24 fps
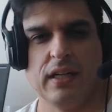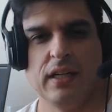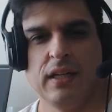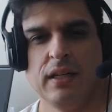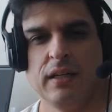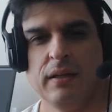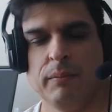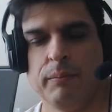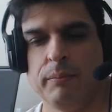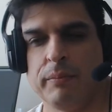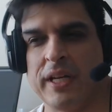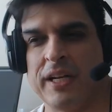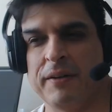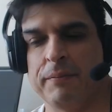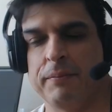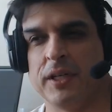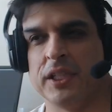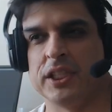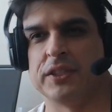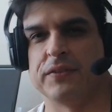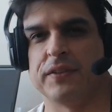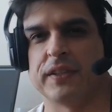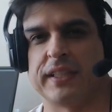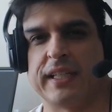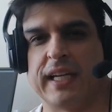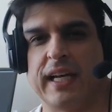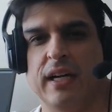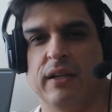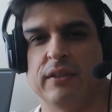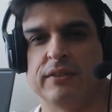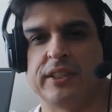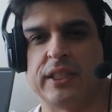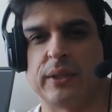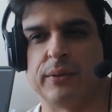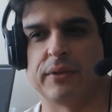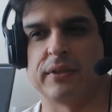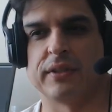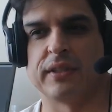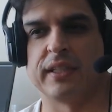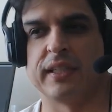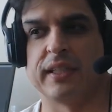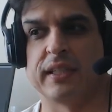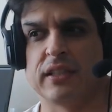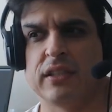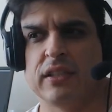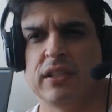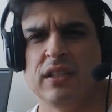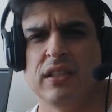made a bunch of accounts that were
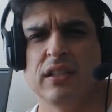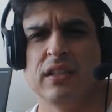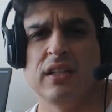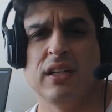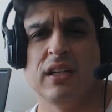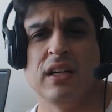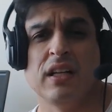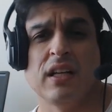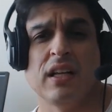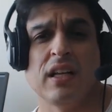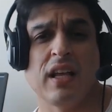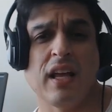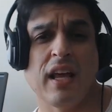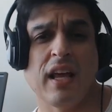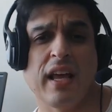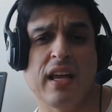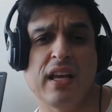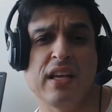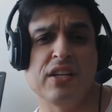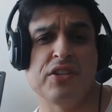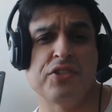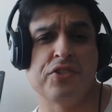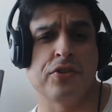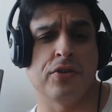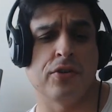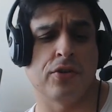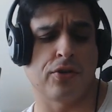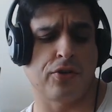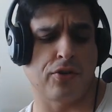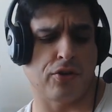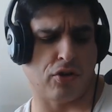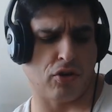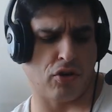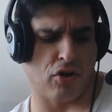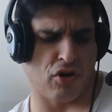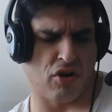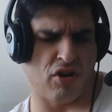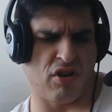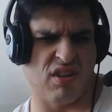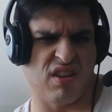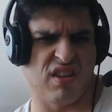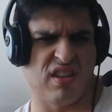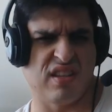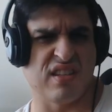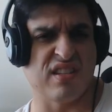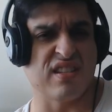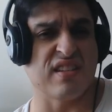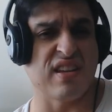like Asian girl
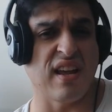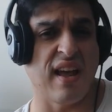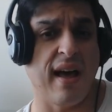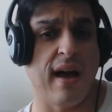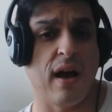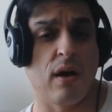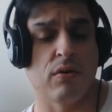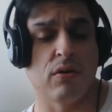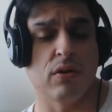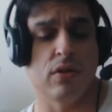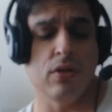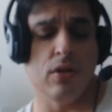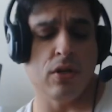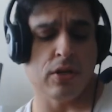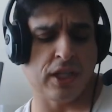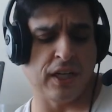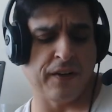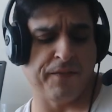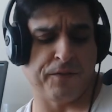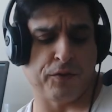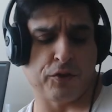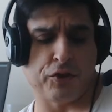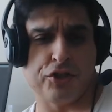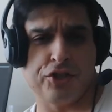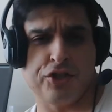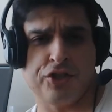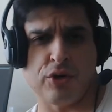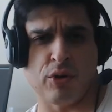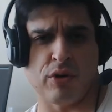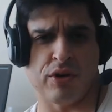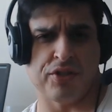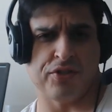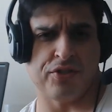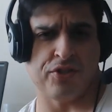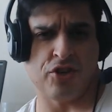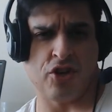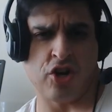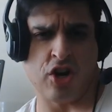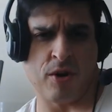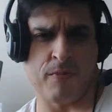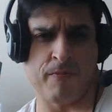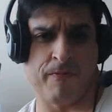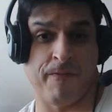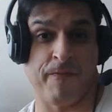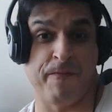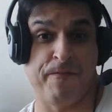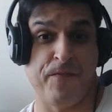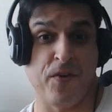in town looking for
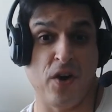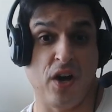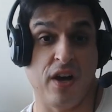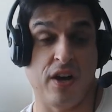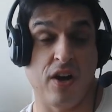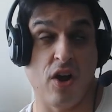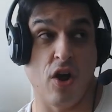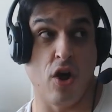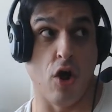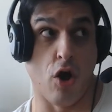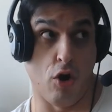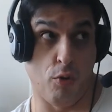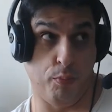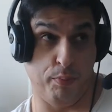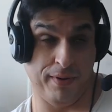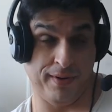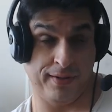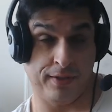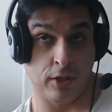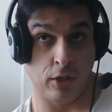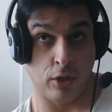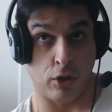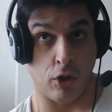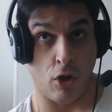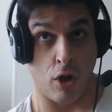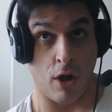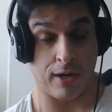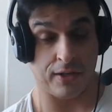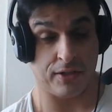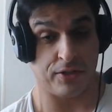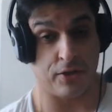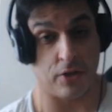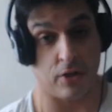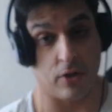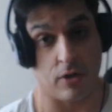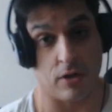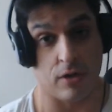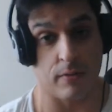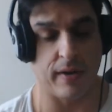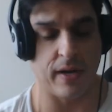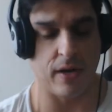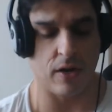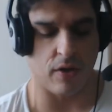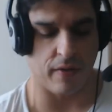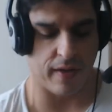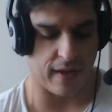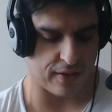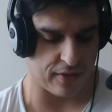short-term fun open to long-term and
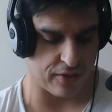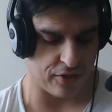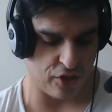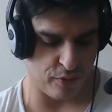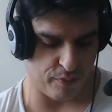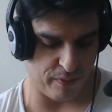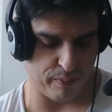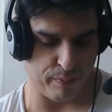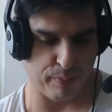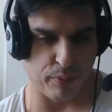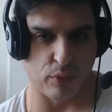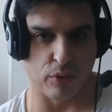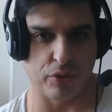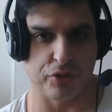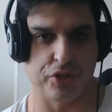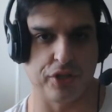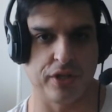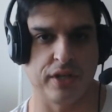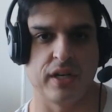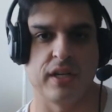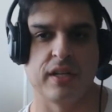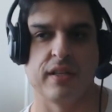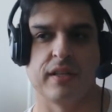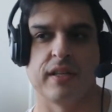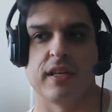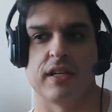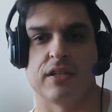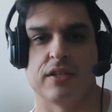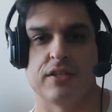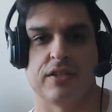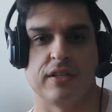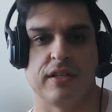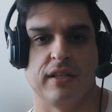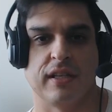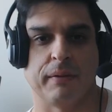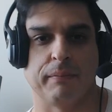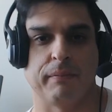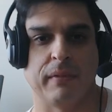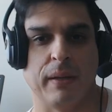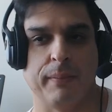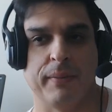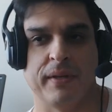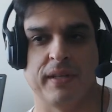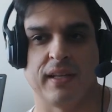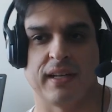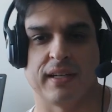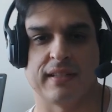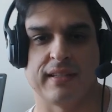all that stupid bullshit and then she like made
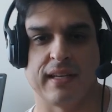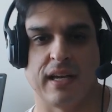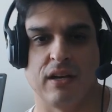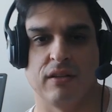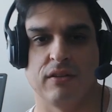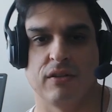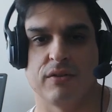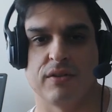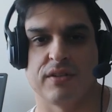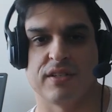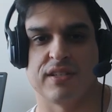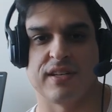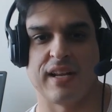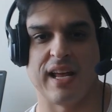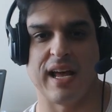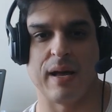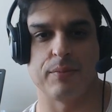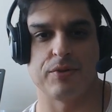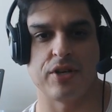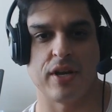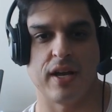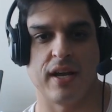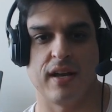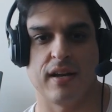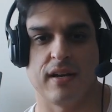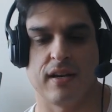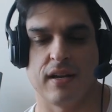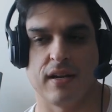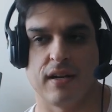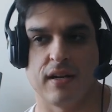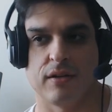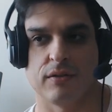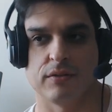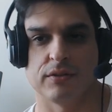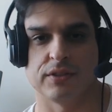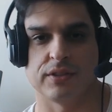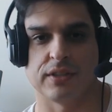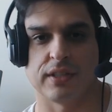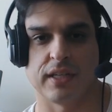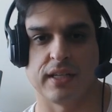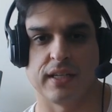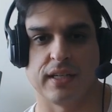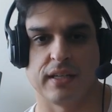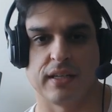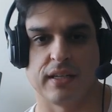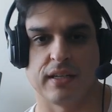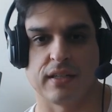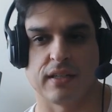me like download a Snapchat and I was
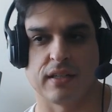like